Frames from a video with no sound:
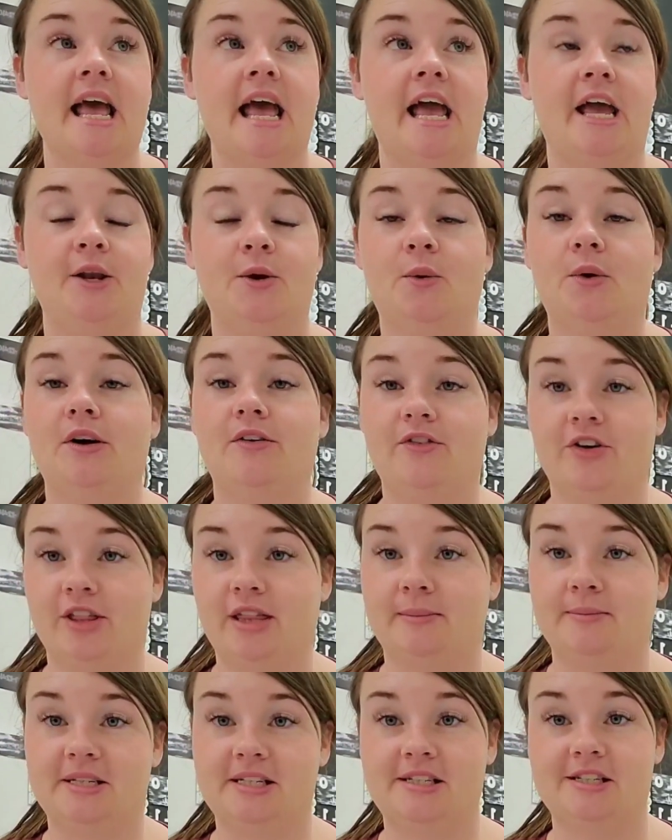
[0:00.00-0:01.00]
in order for
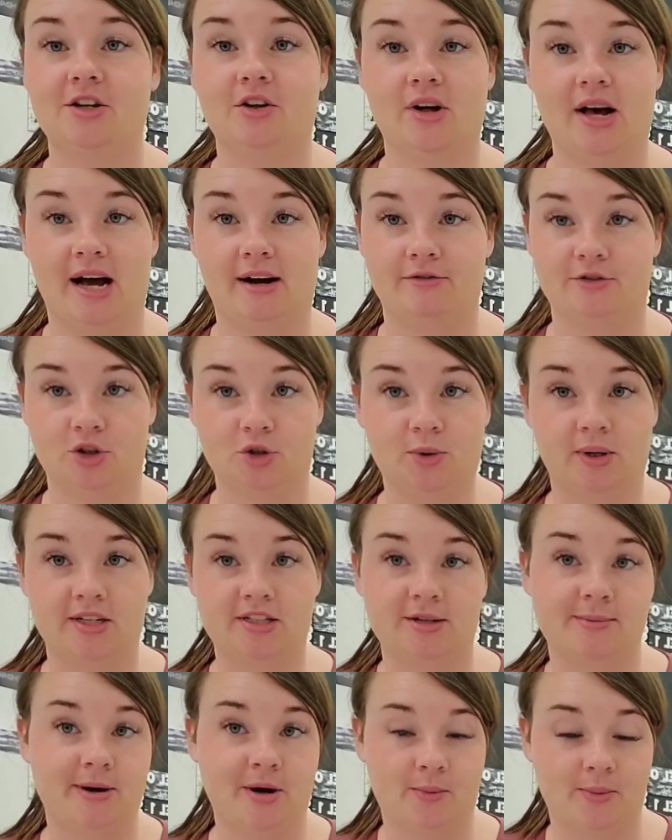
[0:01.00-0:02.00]
them to still have
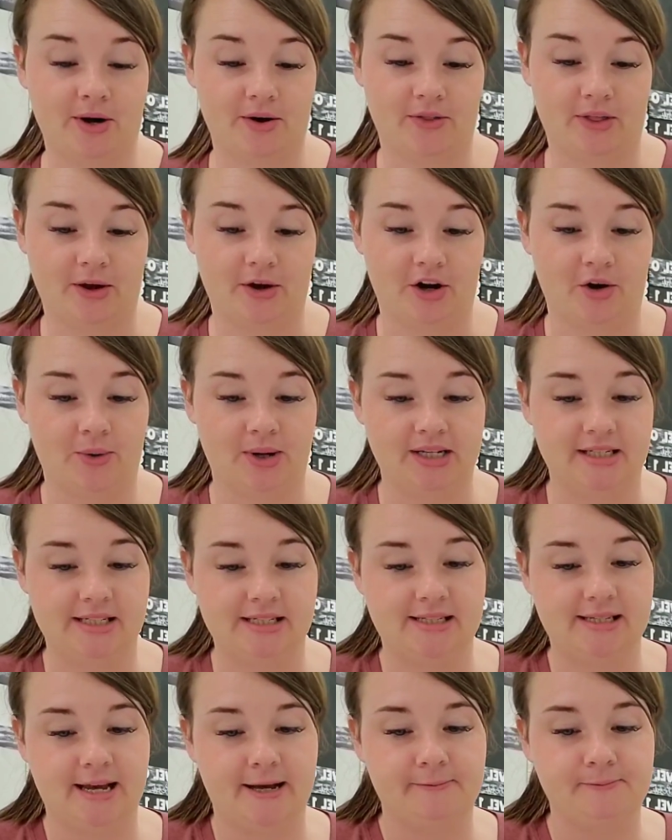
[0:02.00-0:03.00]
choice about where they are going to
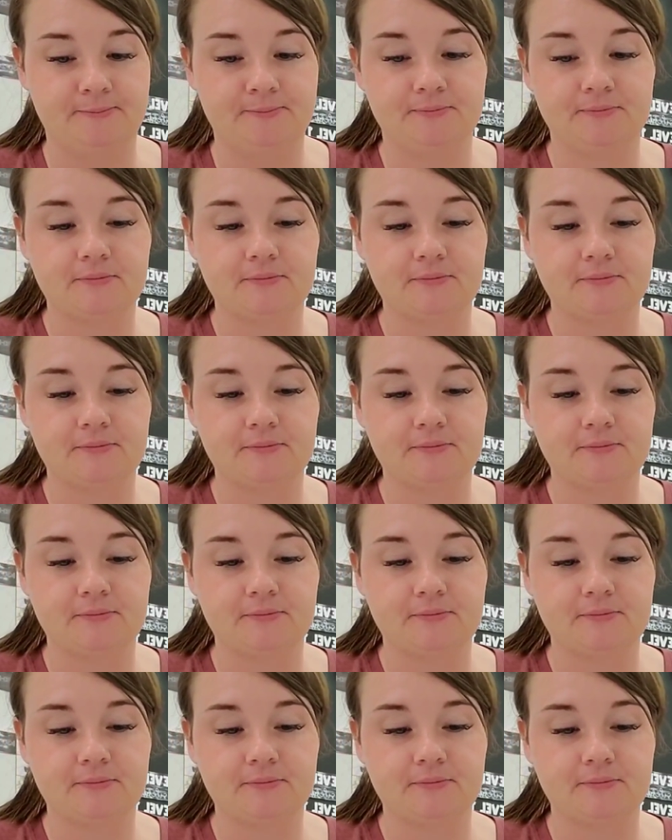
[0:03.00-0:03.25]
sit.